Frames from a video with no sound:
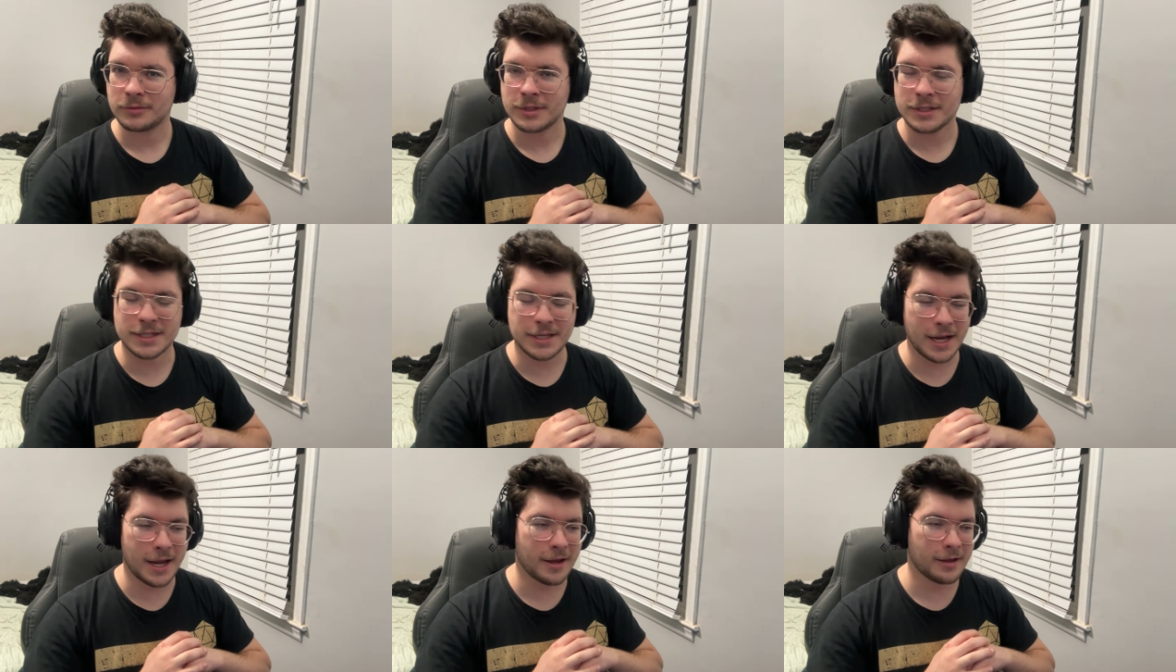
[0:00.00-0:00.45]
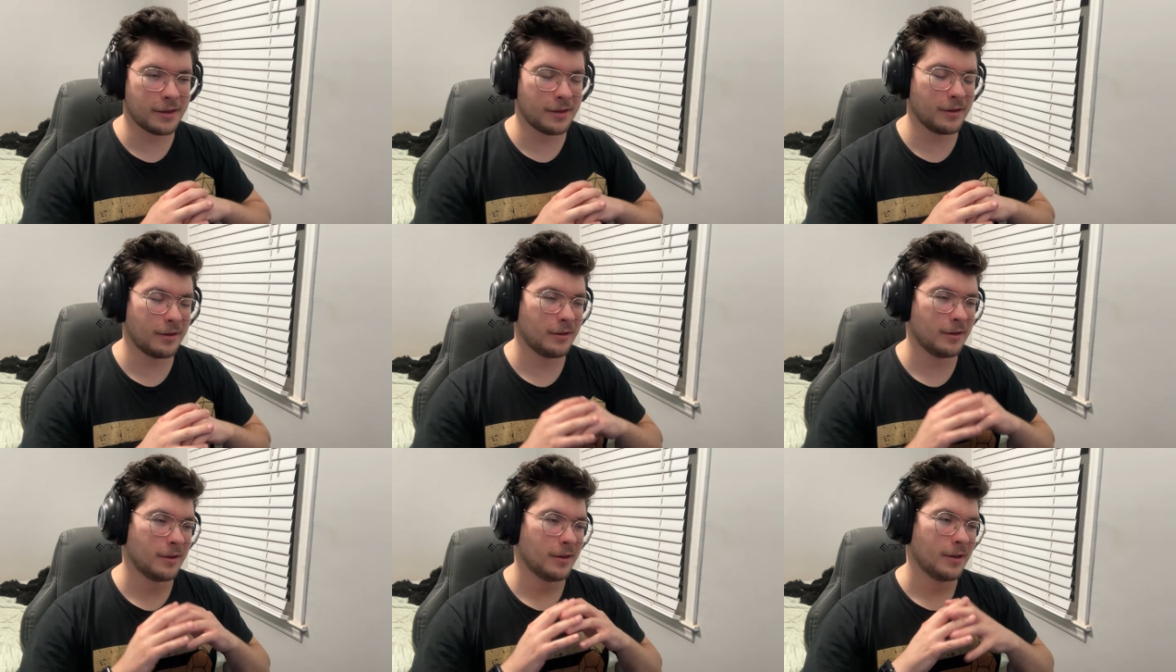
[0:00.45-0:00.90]
tech,
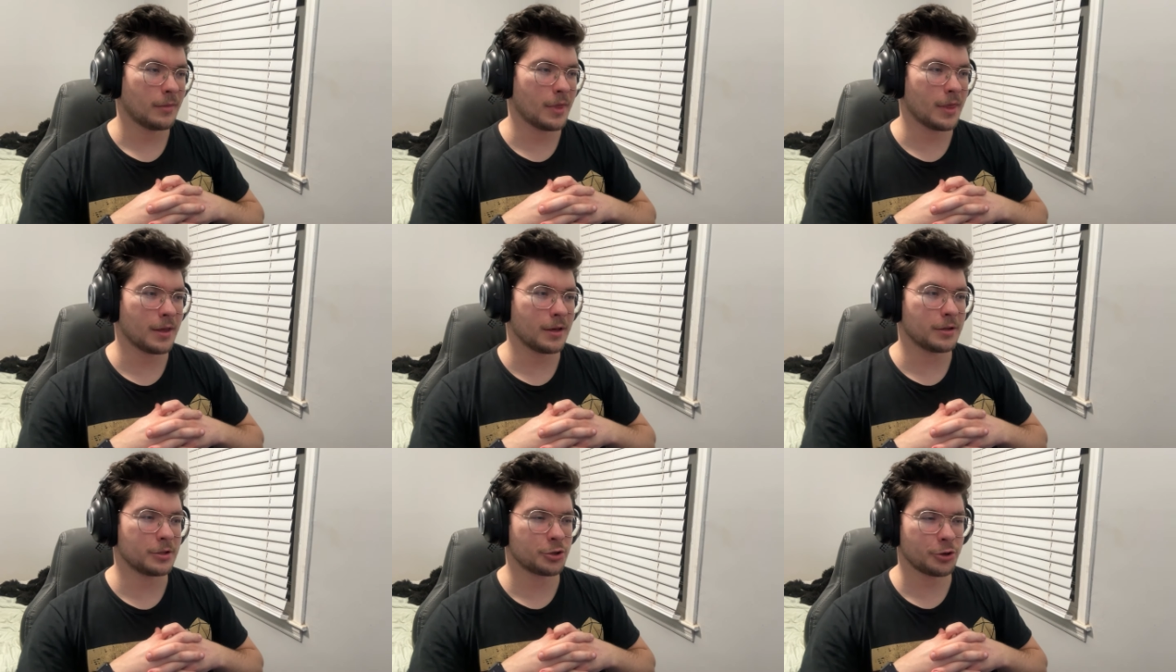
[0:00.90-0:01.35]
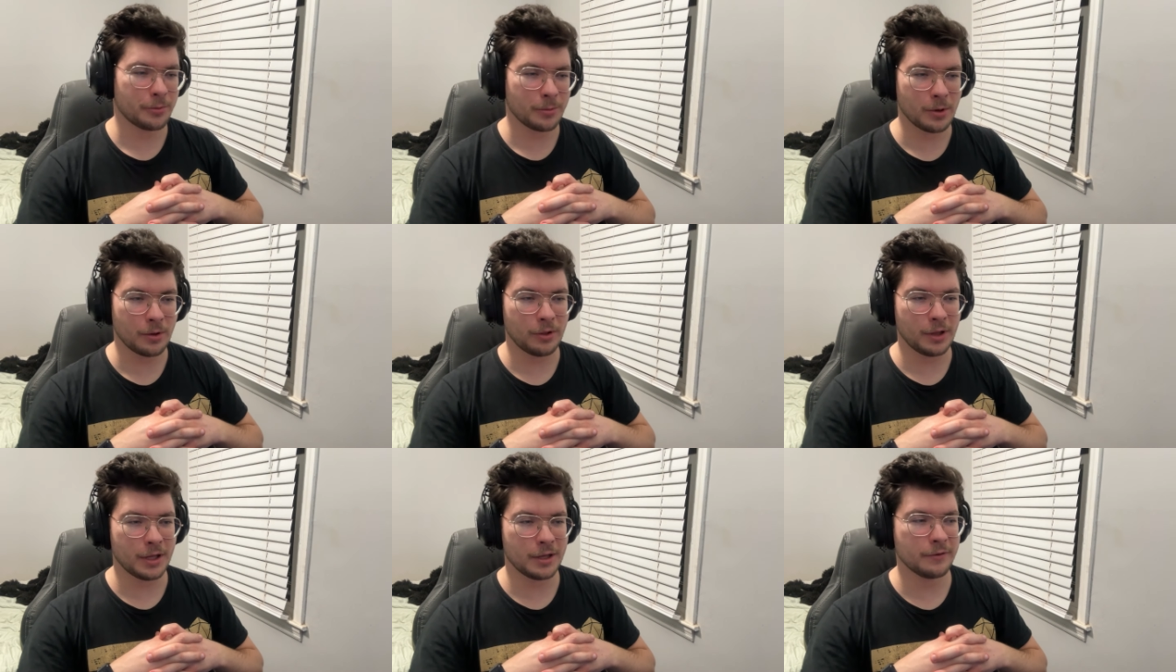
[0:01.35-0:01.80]
the
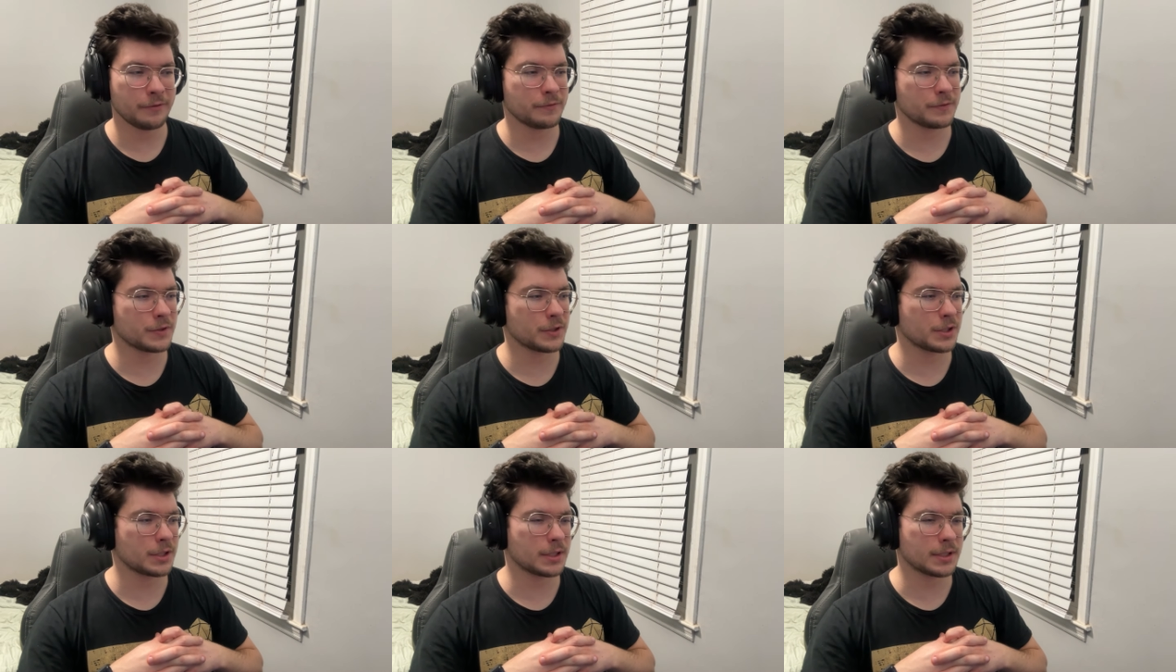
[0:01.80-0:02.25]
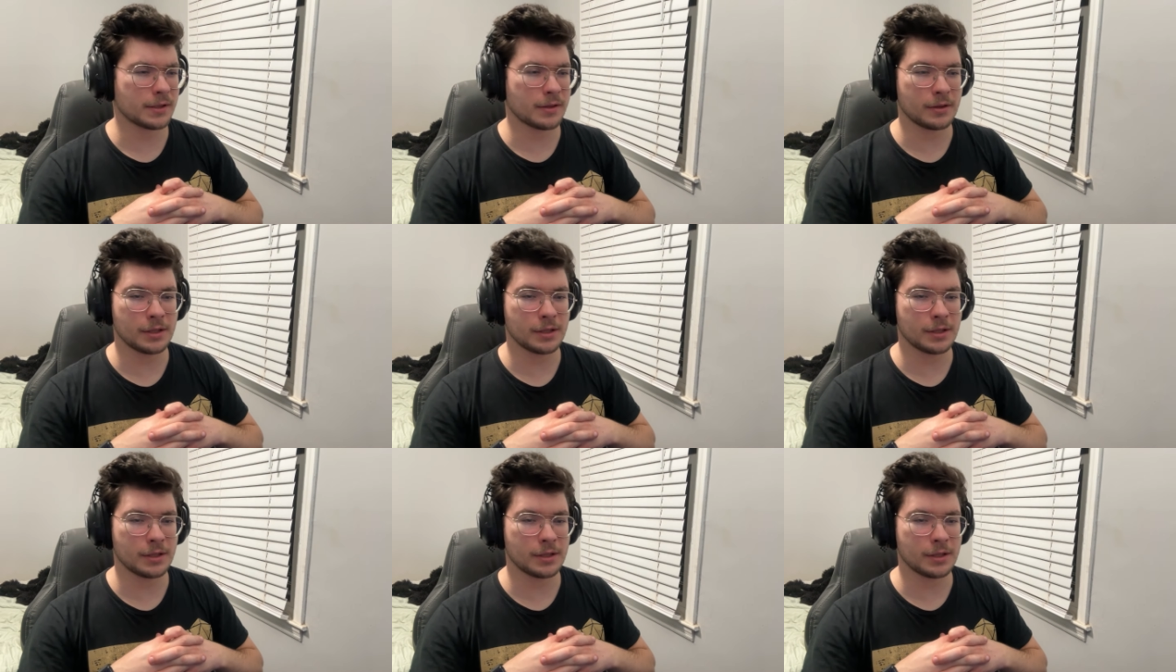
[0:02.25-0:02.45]
turbo lifts,